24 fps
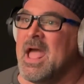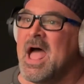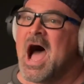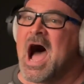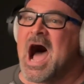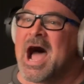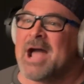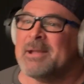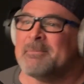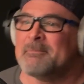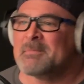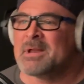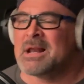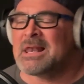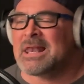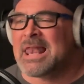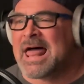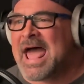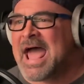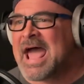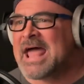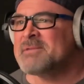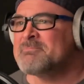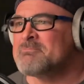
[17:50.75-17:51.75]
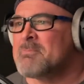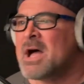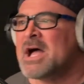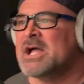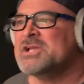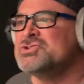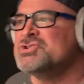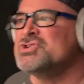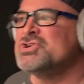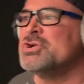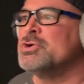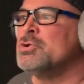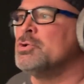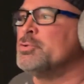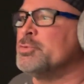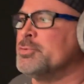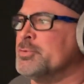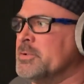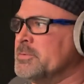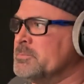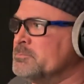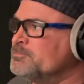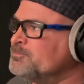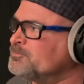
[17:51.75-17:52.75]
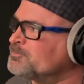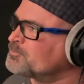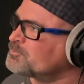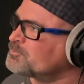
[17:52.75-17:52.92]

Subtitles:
I'm glad my children